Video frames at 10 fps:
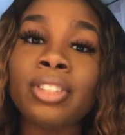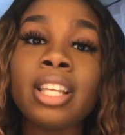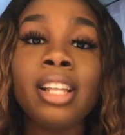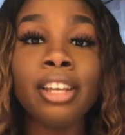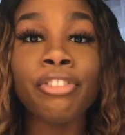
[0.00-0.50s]

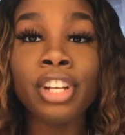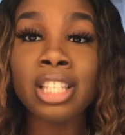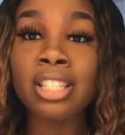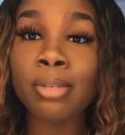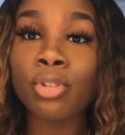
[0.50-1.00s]
Tell a friend
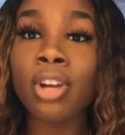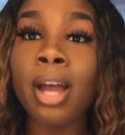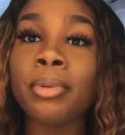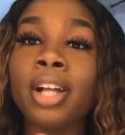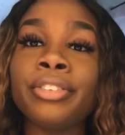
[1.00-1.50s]
to
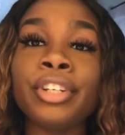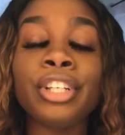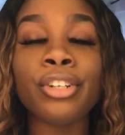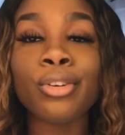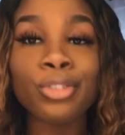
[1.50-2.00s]
subscribe. Y'all
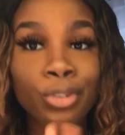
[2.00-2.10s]
already know,